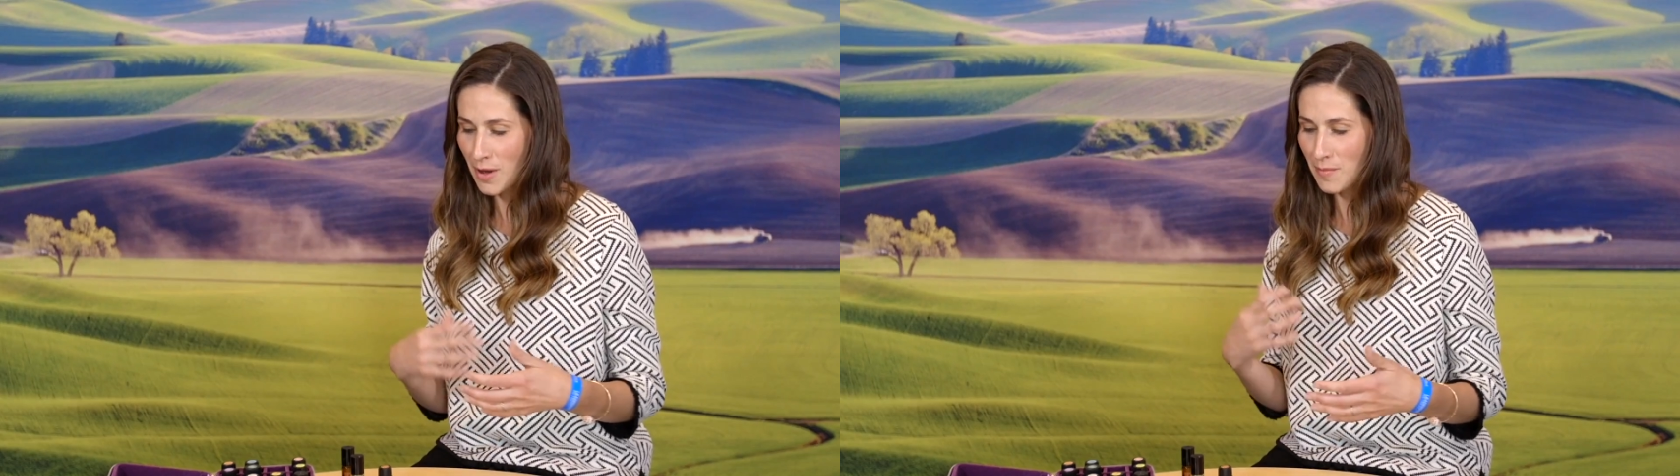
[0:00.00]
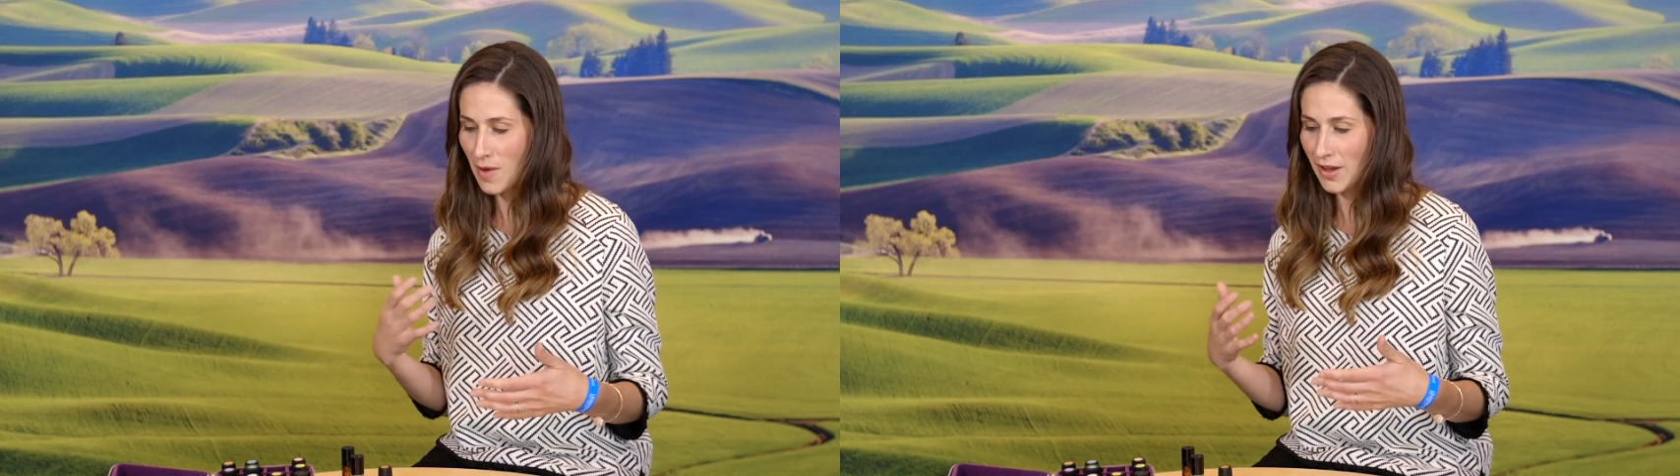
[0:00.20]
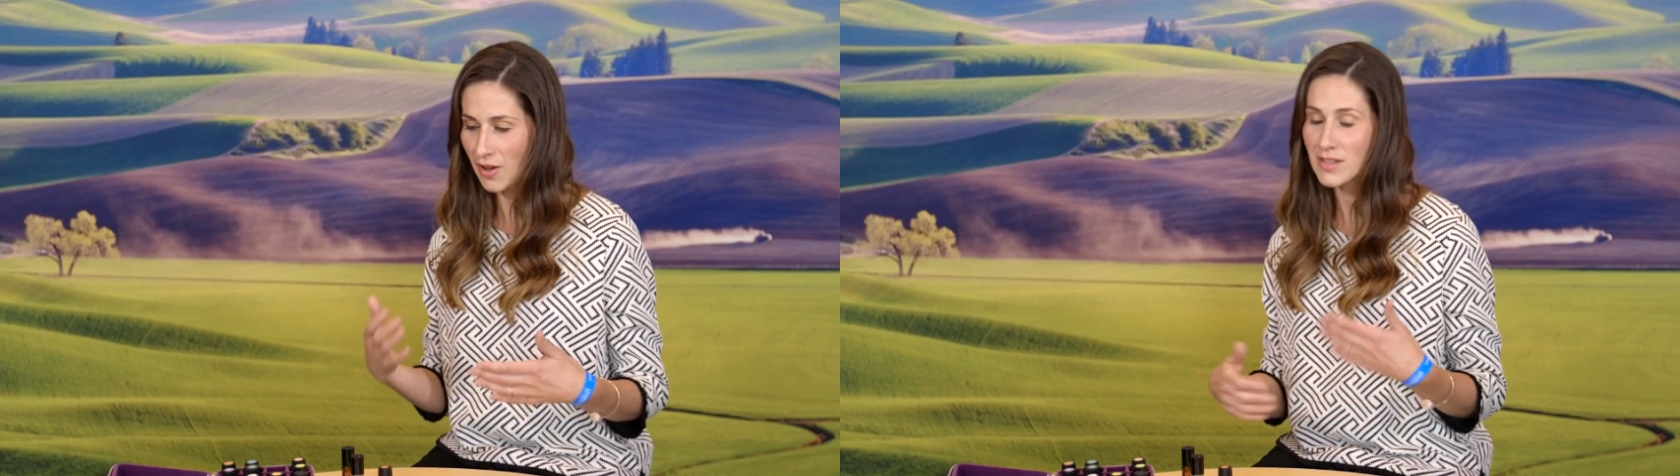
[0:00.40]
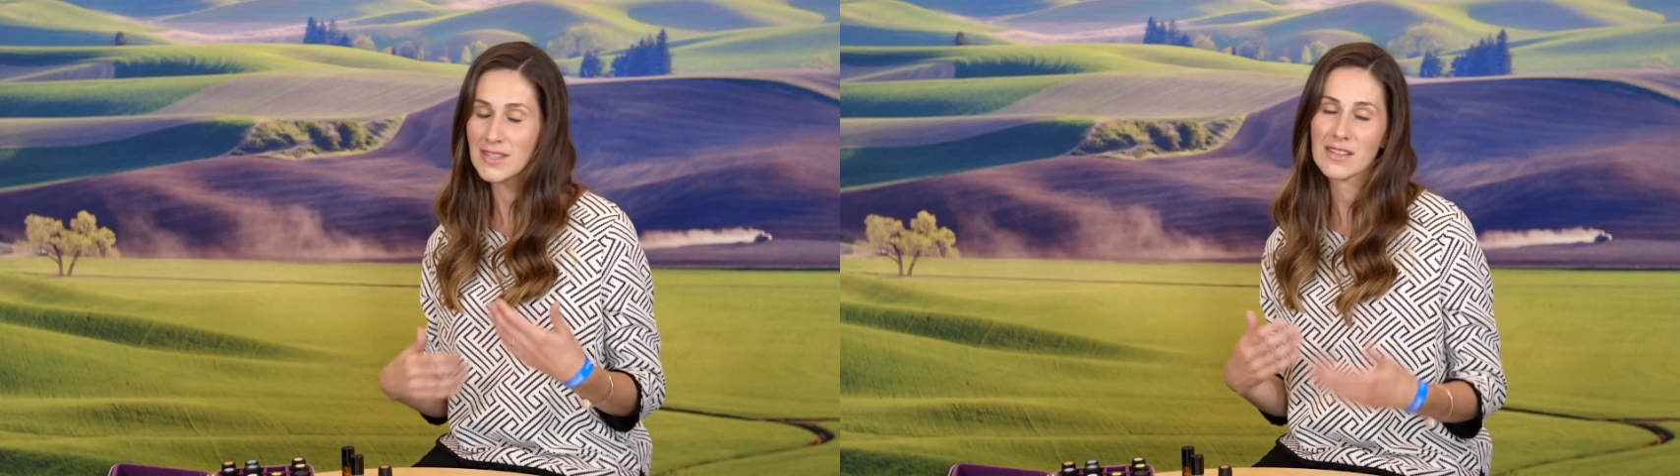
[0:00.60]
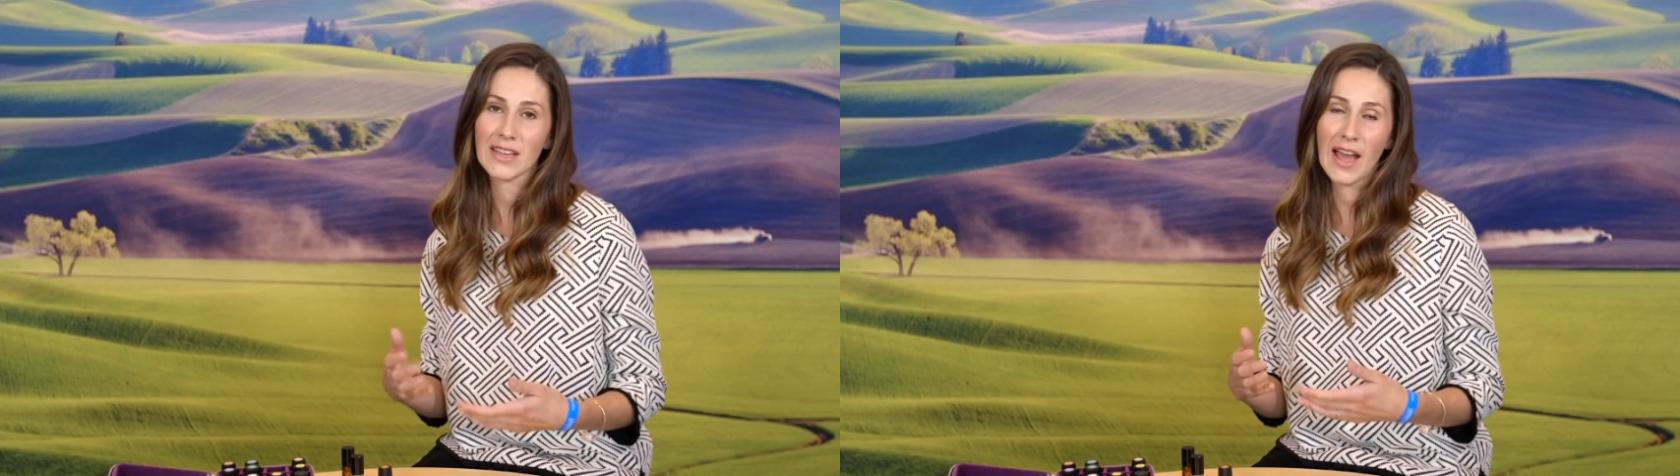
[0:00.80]
I
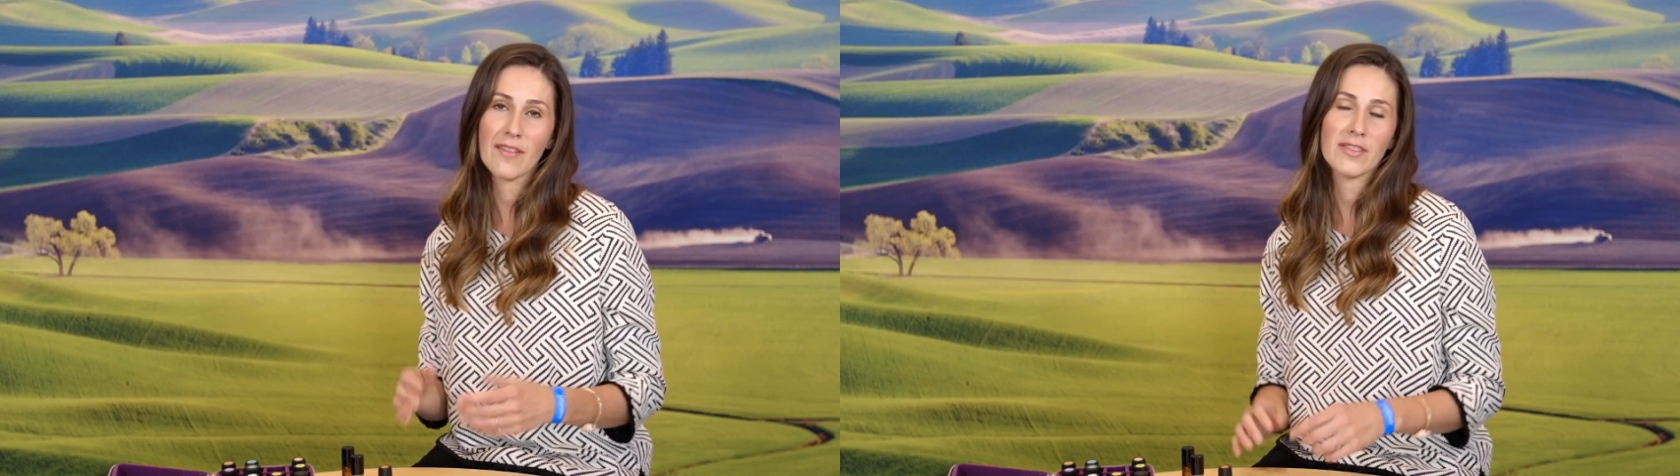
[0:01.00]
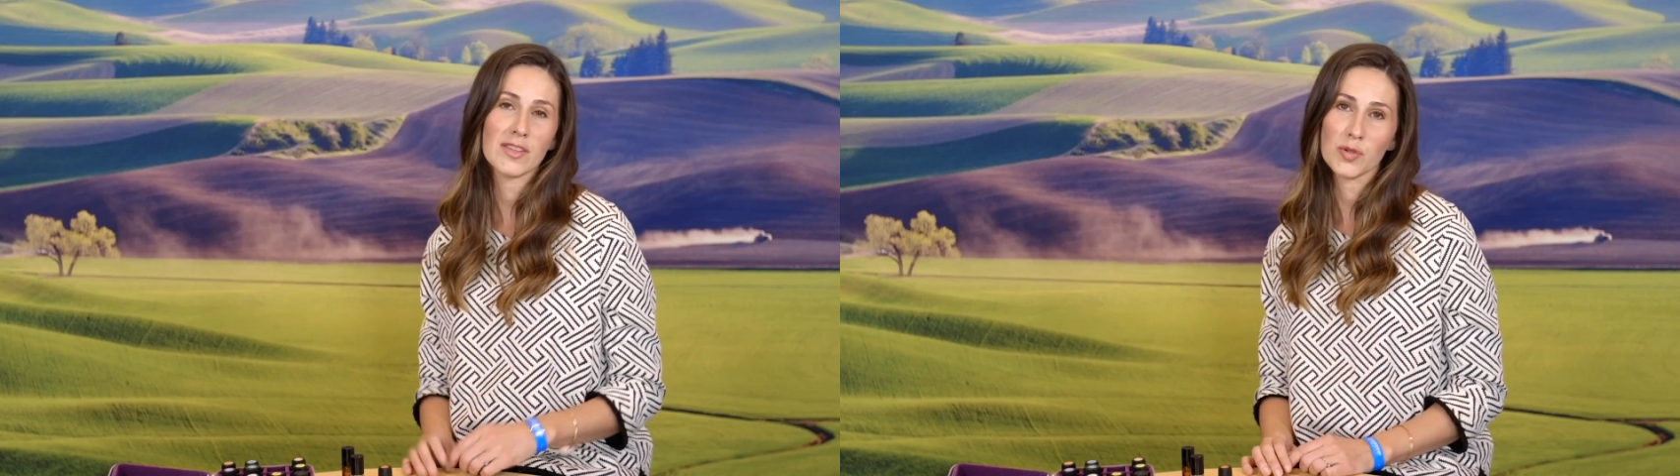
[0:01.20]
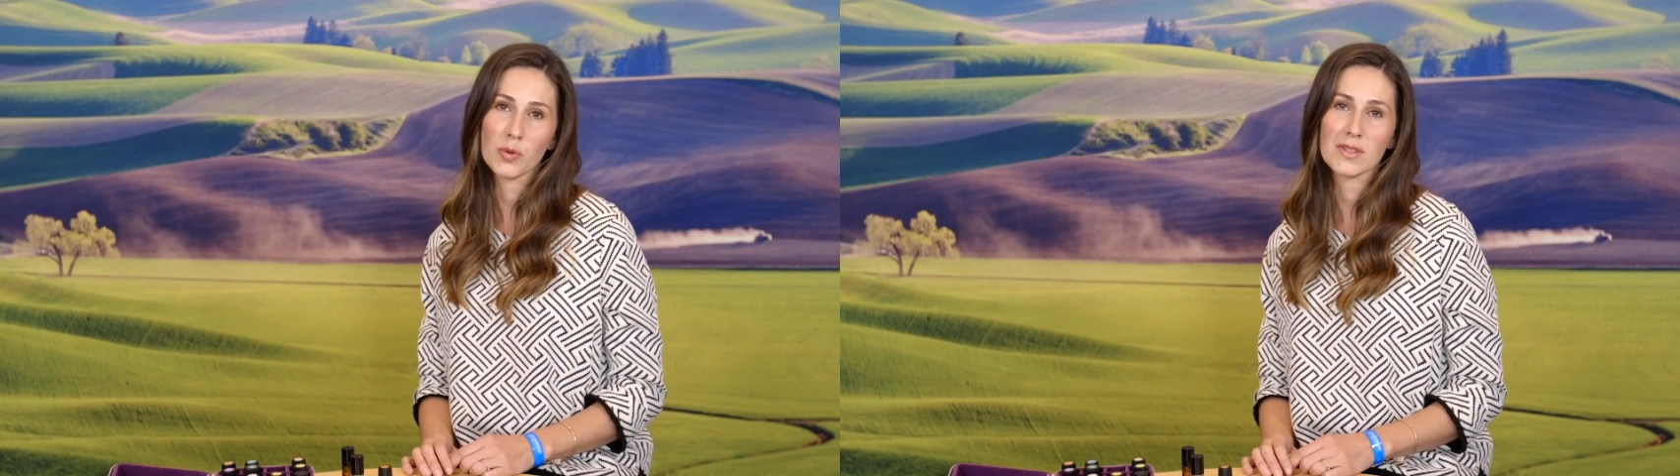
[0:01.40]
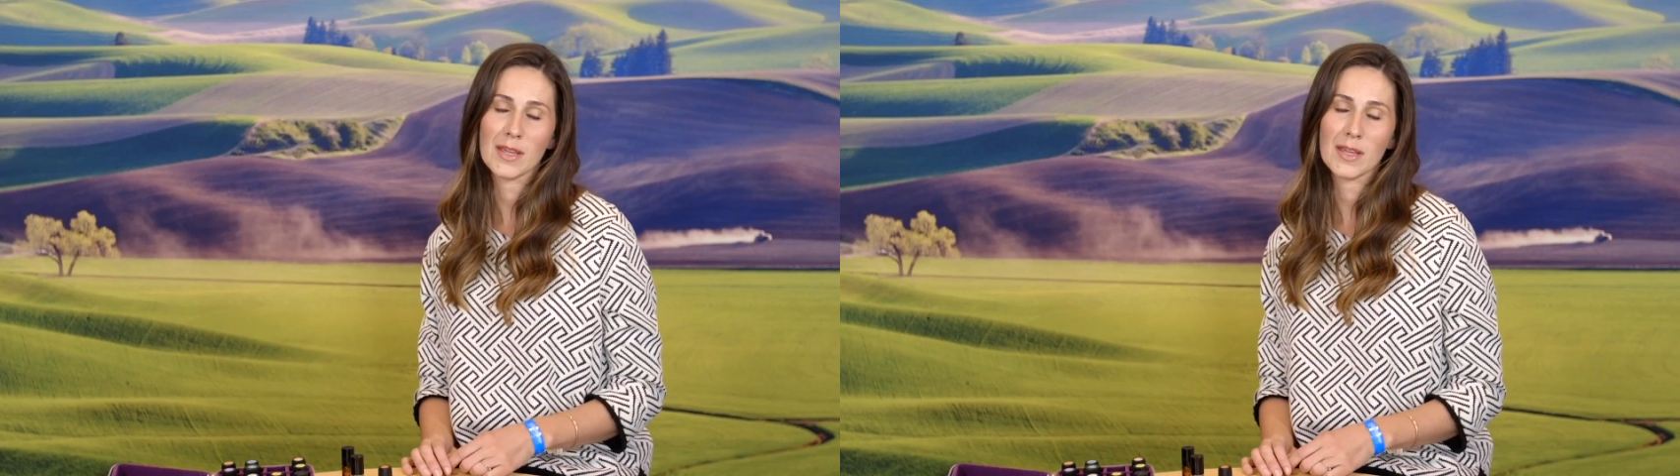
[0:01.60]
constantly have these tools.